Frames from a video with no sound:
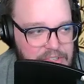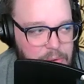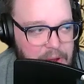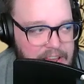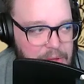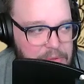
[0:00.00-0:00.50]

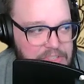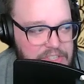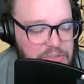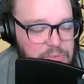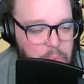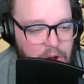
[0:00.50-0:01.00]
"Do I count
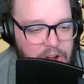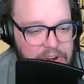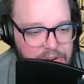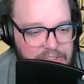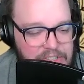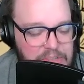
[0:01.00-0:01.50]
this as
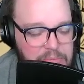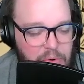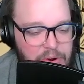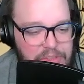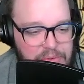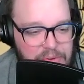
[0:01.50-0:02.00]
one or is this a
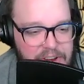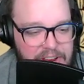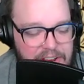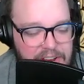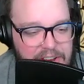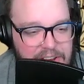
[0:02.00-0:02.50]
point
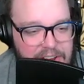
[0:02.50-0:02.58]
three?"